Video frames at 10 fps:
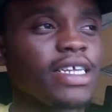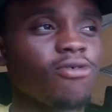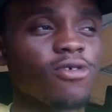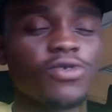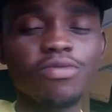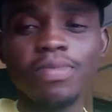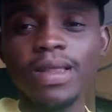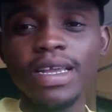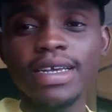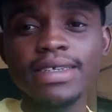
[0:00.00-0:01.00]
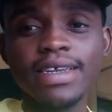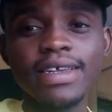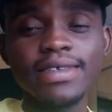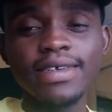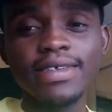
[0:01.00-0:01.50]
He was replaced in
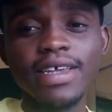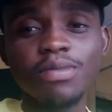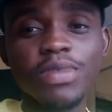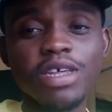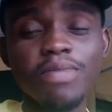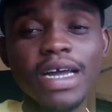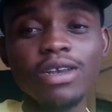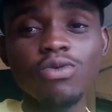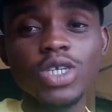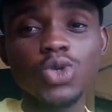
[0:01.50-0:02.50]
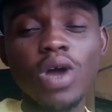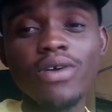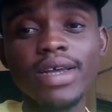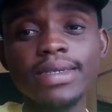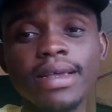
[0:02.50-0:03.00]
the 60th minute by Luis
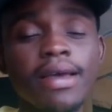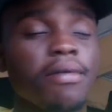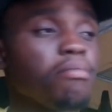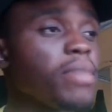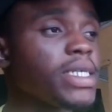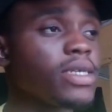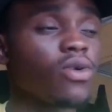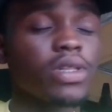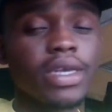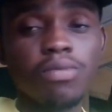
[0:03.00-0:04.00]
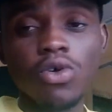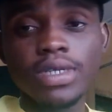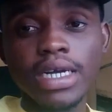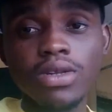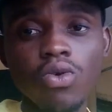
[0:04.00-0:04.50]
Suarez. Messi got the
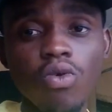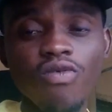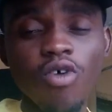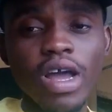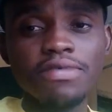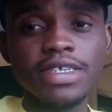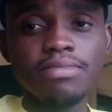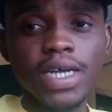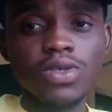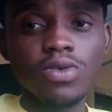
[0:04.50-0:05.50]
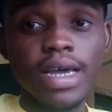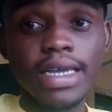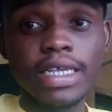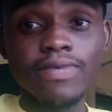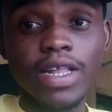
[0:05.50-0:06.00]
important goal for FC Barcelona
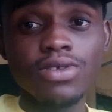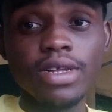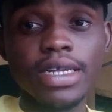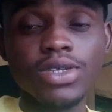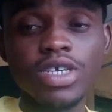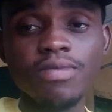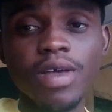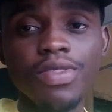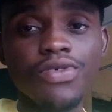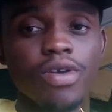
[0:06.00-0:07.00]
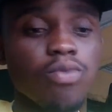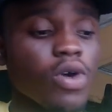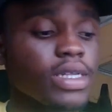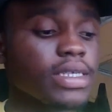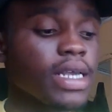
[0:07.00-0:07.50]
against Valladolid to give them 3
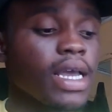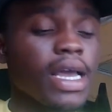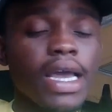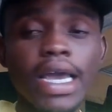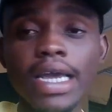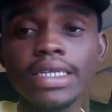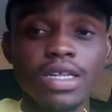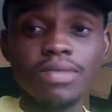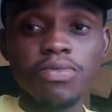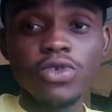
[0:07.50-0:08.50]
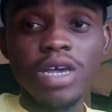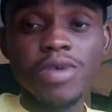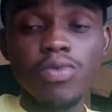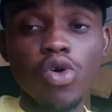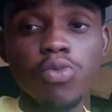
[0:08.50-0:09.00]
points and then put them
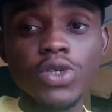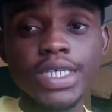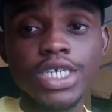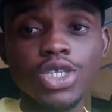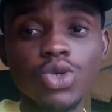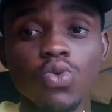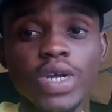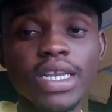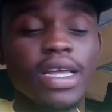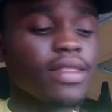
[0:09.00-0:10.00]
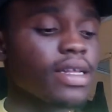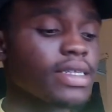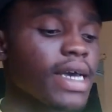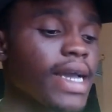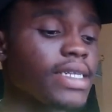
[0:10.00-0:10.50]
in pole position to win the
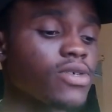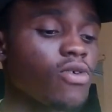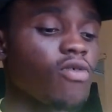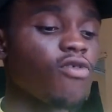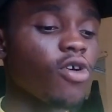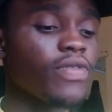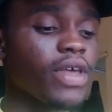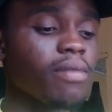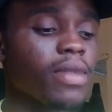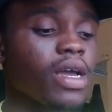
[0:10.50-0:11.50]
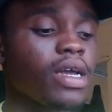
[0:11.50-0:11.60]
title for them.